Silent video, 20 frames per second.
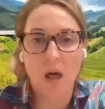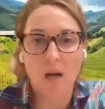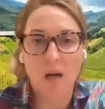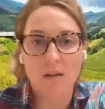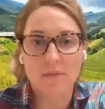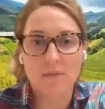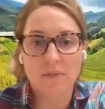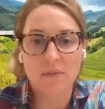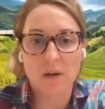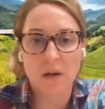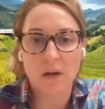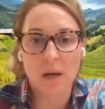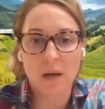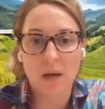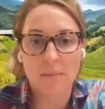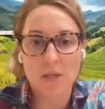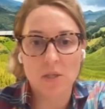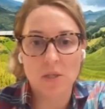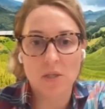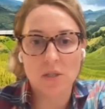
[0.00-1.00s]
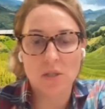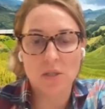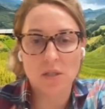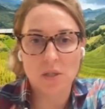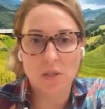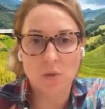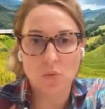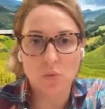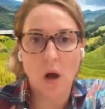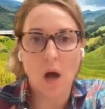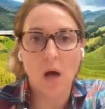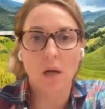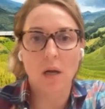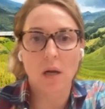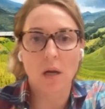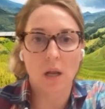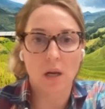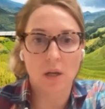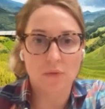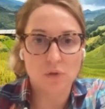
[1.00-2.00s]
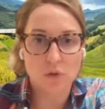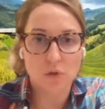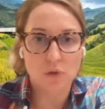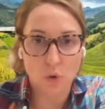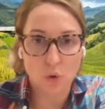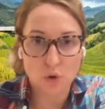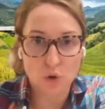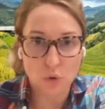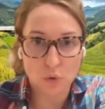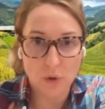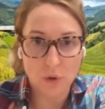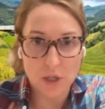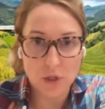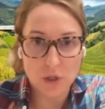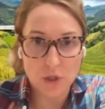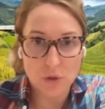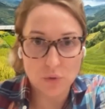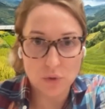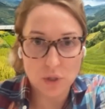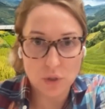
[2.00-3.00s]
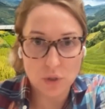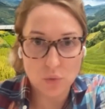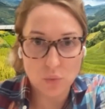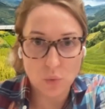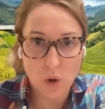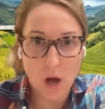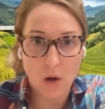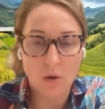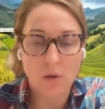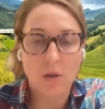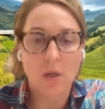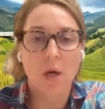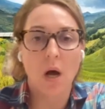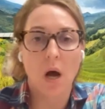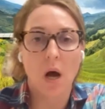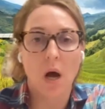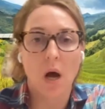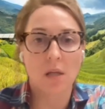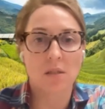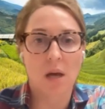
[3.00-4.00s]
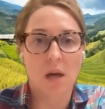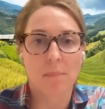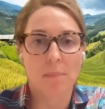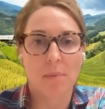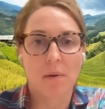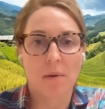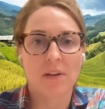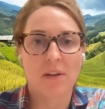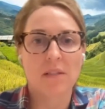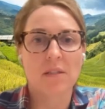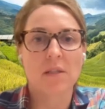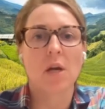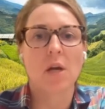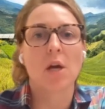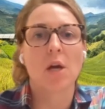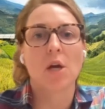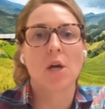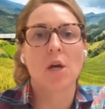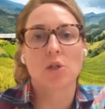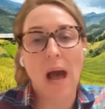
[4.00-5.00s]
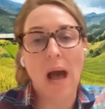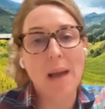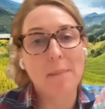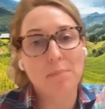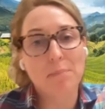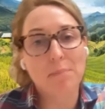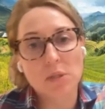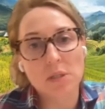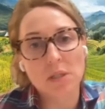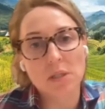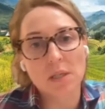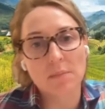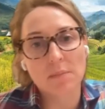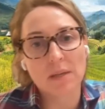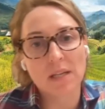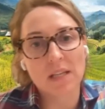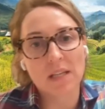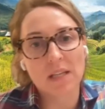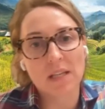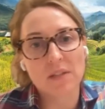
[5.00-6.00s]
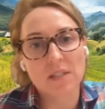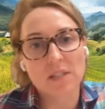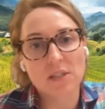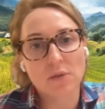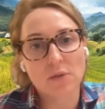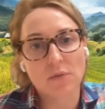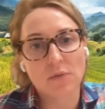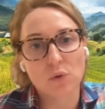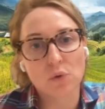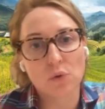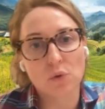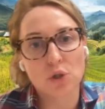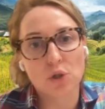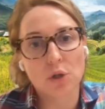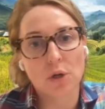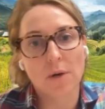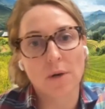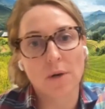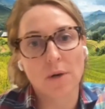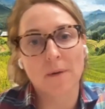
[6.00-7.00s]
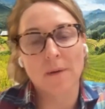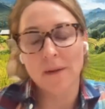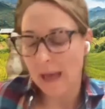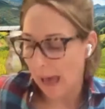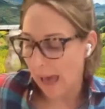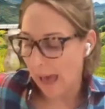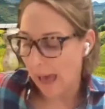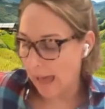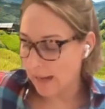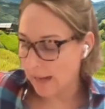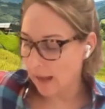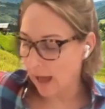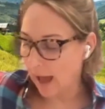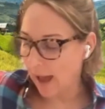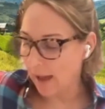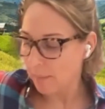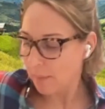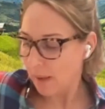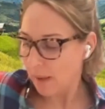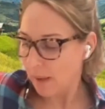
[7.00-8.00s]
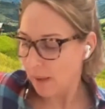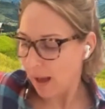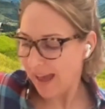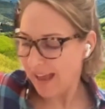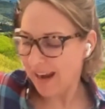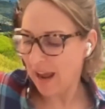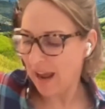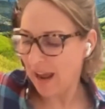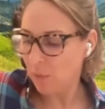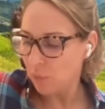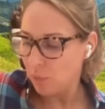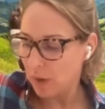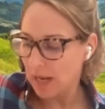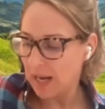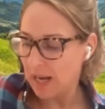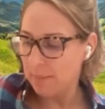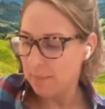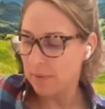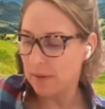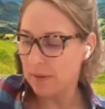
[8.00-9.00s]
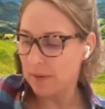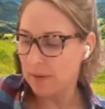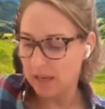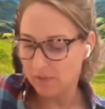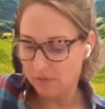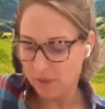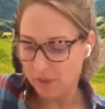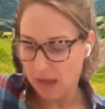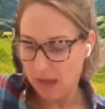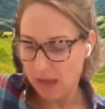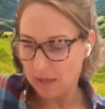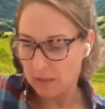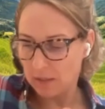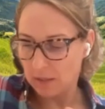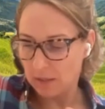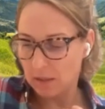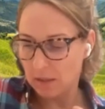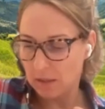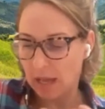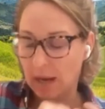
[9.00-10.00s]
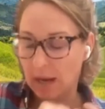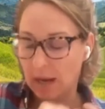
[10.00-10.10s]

a lot of uh, emissions as well and a lot of social issues as well on top of it. So I personally believe it's the future. And I, and I really believe that